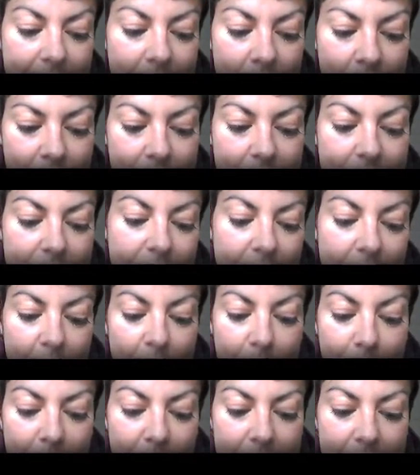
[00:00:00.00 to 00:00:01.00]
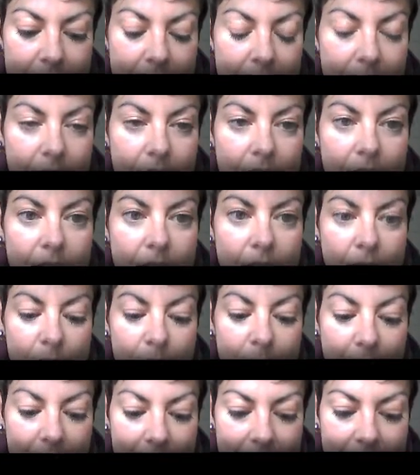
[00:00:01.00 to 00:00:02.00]
interests of their community.
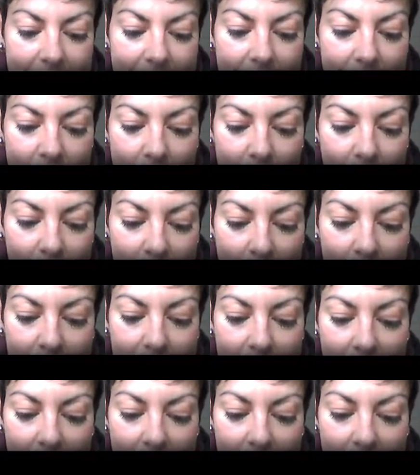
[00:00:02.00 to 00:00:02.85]
But schools also